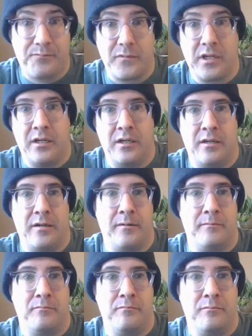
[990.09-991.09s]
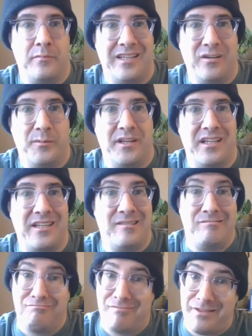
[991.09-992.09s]
He'll
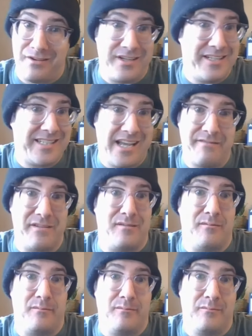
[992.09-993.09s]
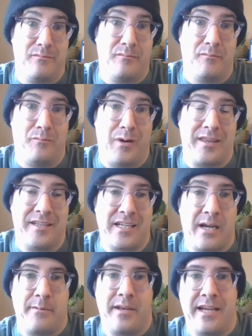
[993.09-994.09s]
be 37 by the
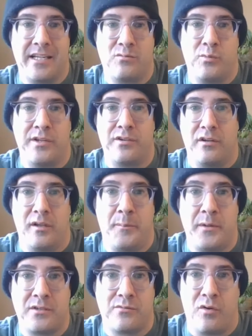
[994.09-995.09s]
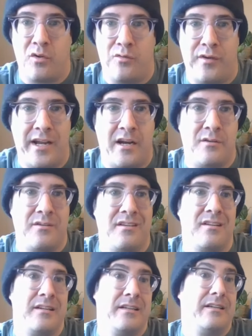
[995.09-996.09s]
time the next Winter Olympics roll around,
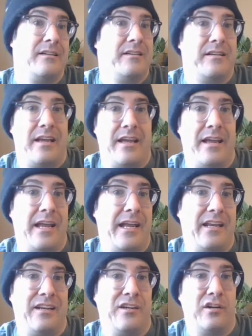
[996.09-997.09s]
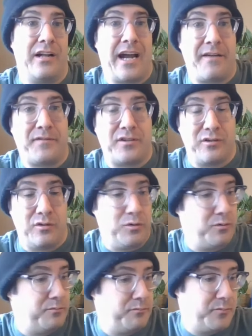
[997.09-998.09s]
and he'll have
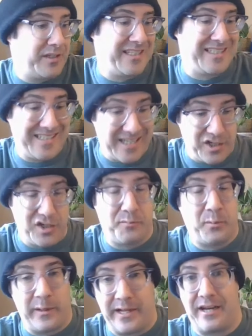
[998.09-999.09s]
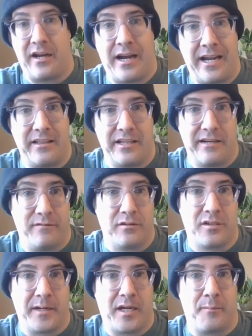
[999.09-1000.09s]
to continue to play at a high level
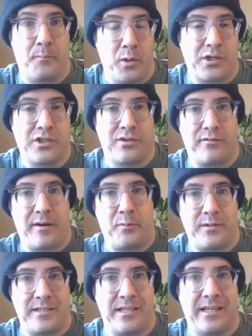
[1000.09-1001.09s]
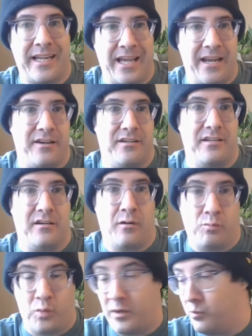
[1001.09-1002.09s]
to make a push to represent Canada
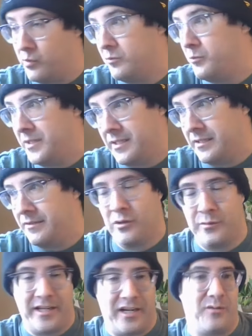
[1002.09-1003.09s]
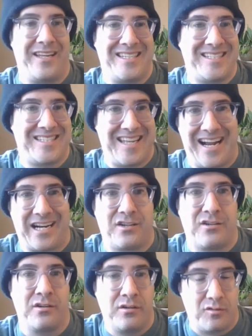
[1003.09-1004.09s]
on what will be, no doubt, a
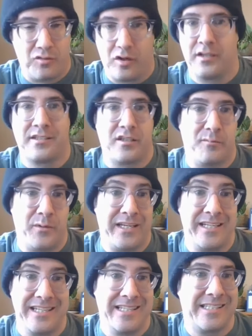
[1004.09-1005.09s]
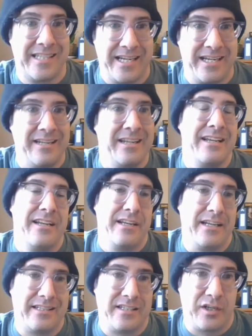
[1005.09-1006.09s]
stacked roster. But he did say
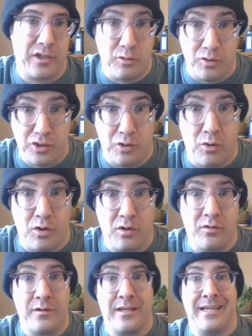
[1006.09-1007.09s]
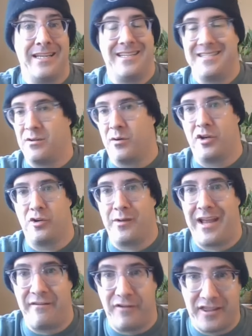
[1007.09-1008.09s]
it's a huge goal. He's going to
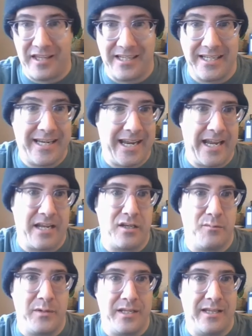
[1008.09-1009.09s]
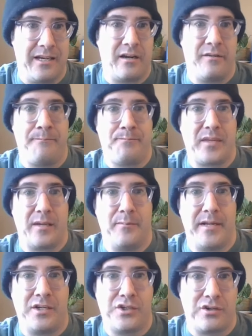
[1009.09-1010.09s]
do everything he can to be there and
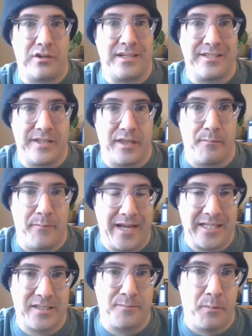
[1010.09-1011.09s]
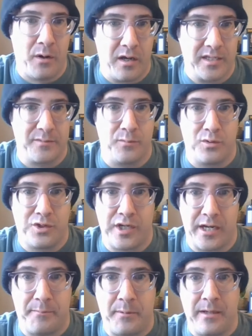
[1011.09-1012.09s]
make sure he's in the best possible
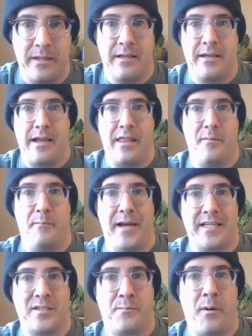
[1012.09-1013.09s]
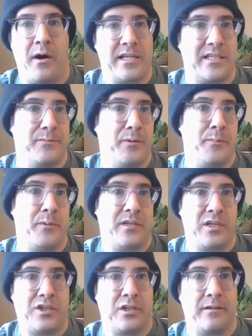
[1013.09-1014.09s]
shape and the best possible
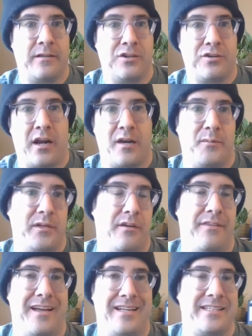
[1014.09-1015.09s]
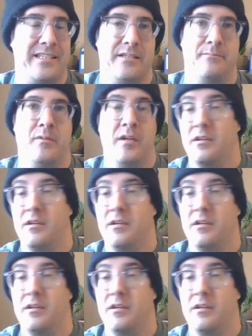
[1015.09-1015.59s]
position to try to be on that team.